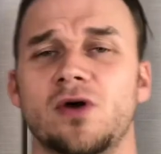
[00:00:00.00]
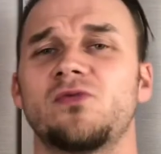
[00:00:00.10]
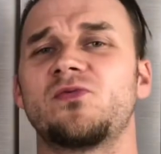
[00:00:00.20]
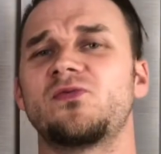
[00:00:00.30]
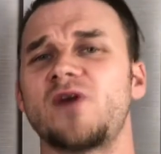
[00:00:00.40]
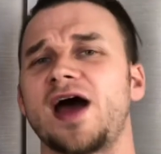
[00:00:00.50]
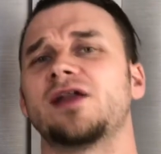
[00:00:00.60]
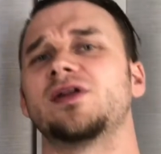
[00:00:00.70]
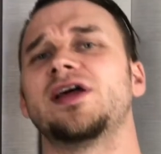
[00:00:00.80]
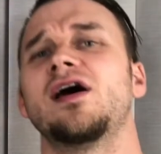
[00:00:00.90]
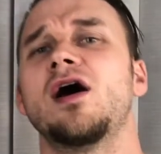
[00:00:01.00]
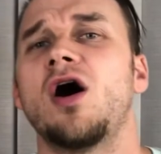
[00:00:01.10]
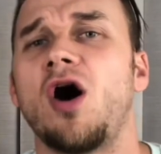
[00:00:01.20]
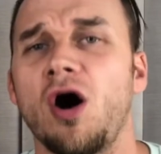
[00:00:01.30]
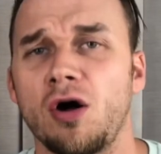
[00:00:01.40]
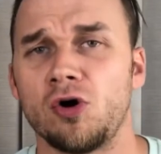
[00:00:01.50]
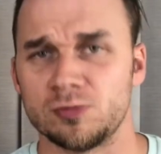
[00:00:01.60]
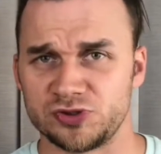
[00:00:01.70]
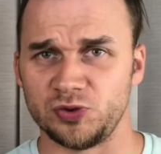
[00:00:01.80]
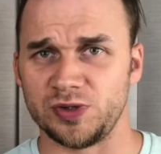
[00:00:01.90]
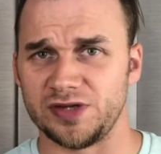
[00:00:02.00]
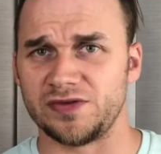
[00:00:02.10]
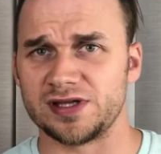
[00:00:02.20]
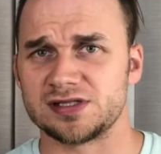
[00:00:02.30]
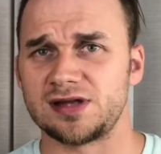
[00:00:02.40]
finally, all homes do need this.